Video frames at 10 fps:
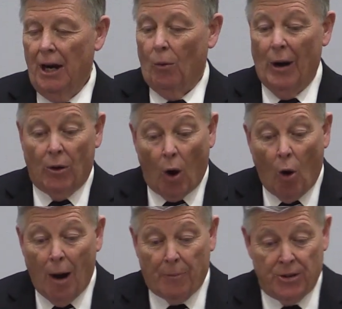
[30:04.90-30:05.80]
We grow
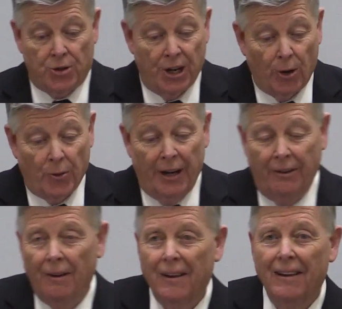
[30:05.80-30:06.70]
up as
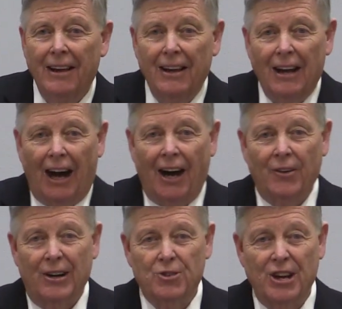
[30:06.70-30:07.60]
children
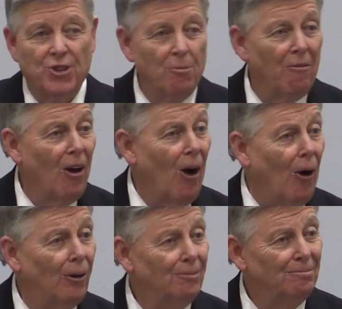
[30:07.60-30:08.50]
under a system of law.